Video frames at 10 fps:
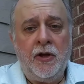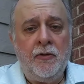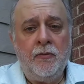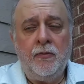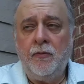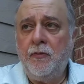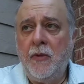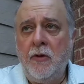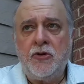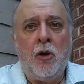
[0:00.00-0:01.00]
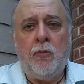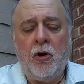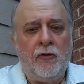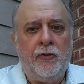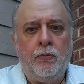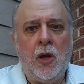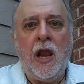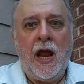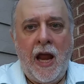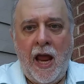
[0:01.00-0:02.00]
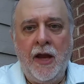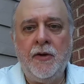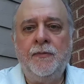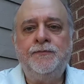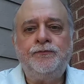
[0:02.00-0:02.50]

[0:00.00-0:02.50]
and it was all part of a plan.